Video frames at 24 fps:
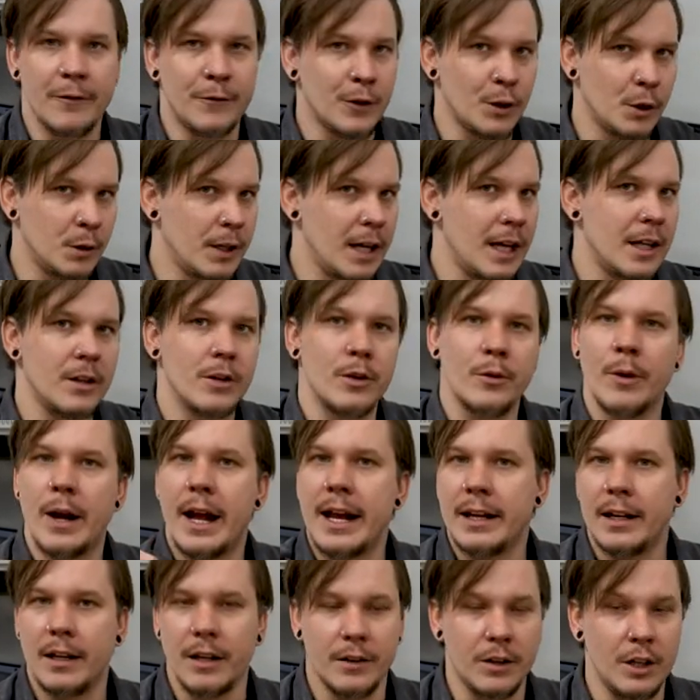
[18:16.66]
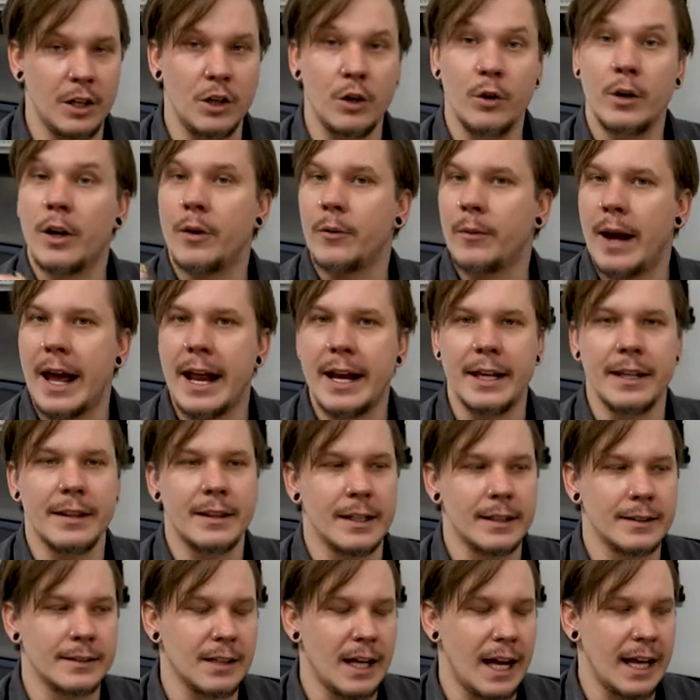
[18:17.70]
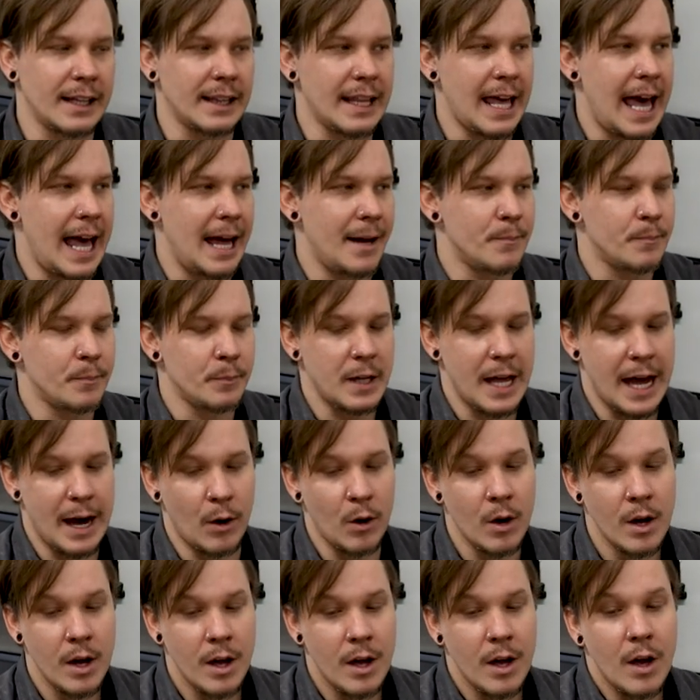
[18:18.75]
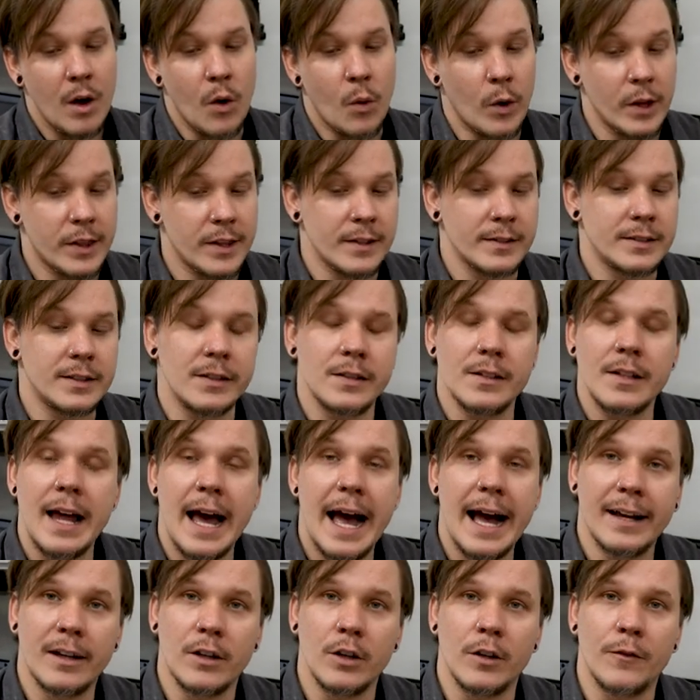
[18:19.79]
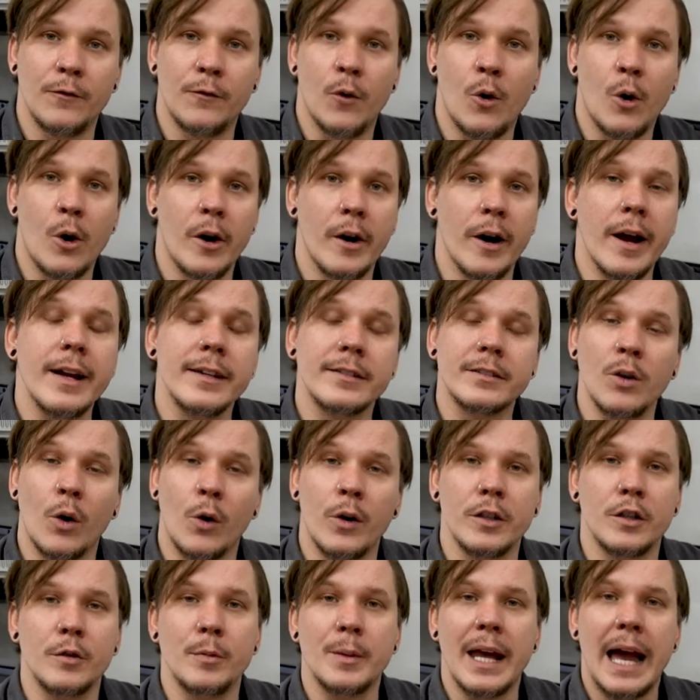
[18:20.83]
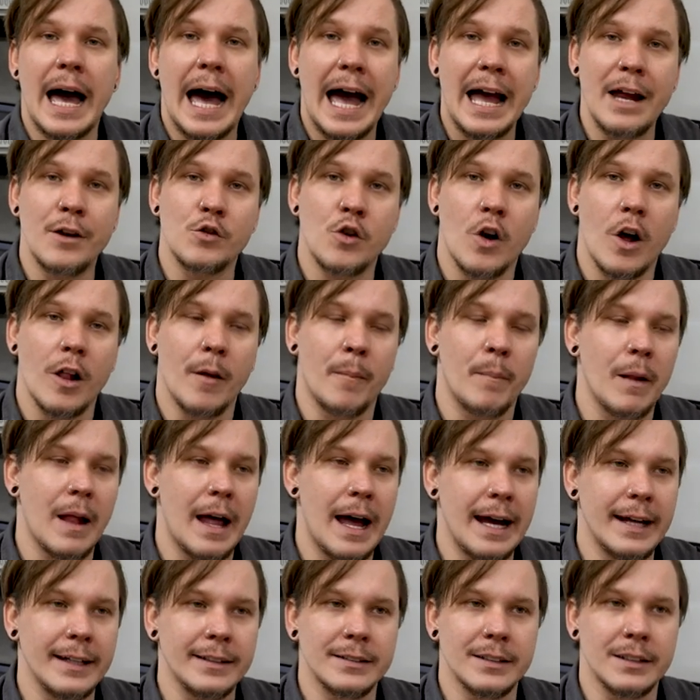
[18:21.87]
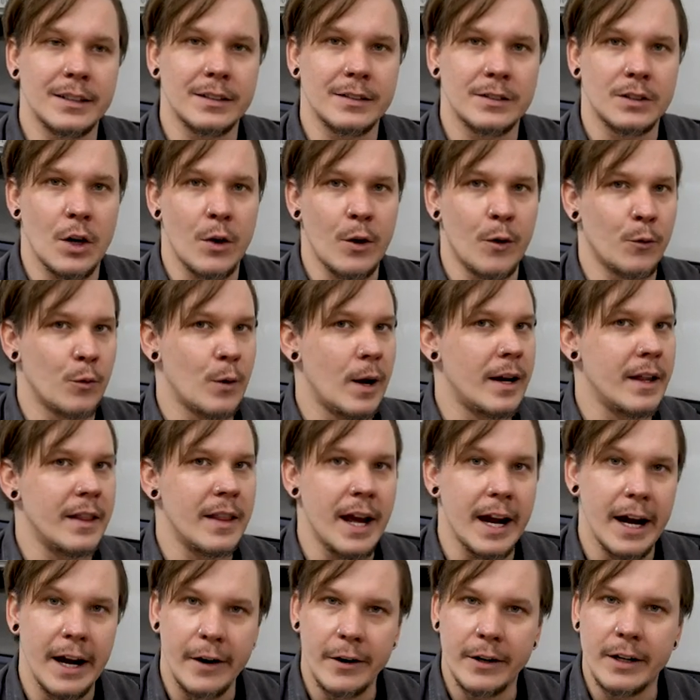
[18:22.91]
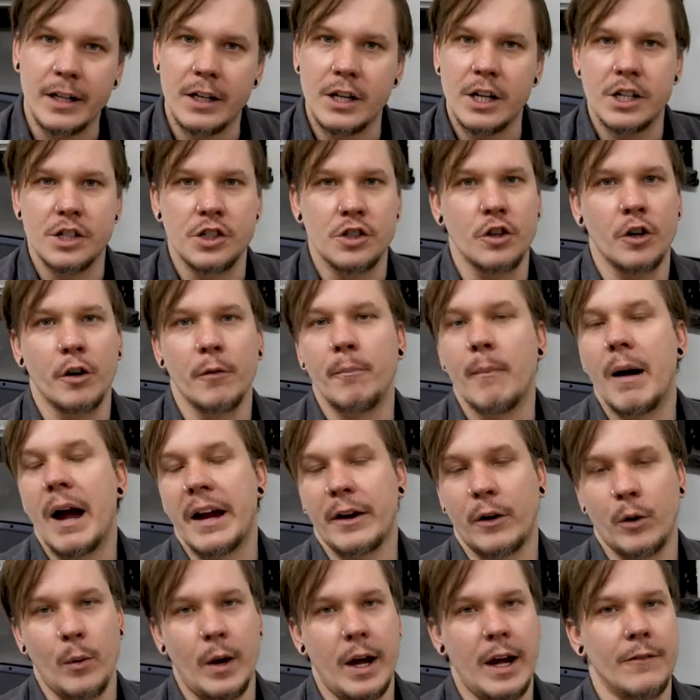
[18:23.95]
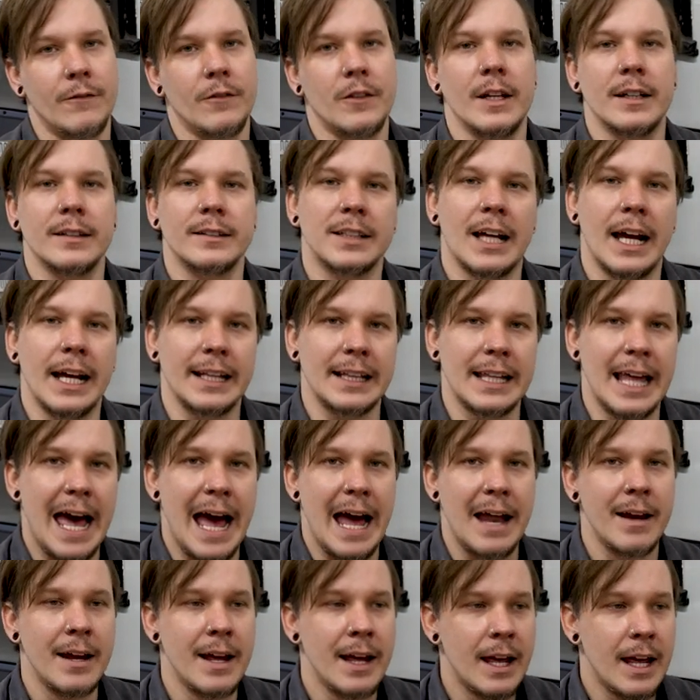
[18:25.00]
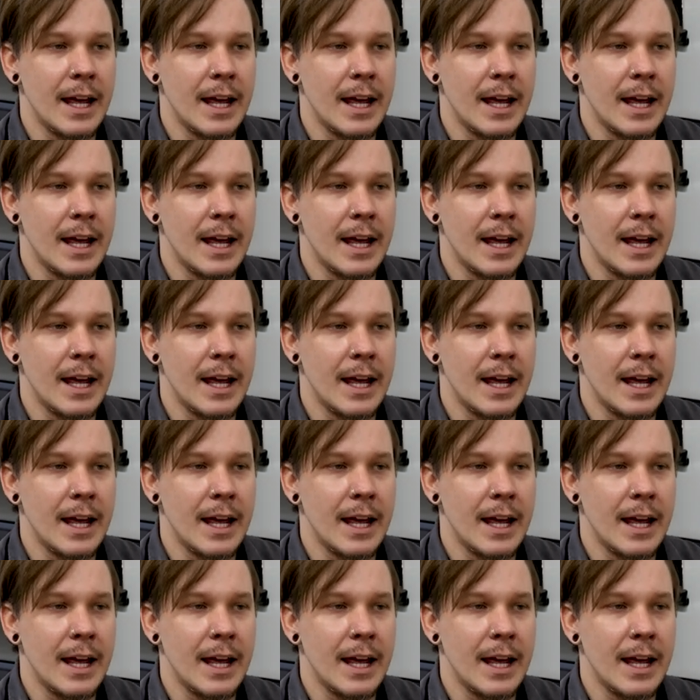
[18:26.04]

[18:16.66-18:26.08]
if you're getting the unit ready, things like that. Now, what this is not good for is going to be hydro appliances, so running the air conditioner, microwave, things like that.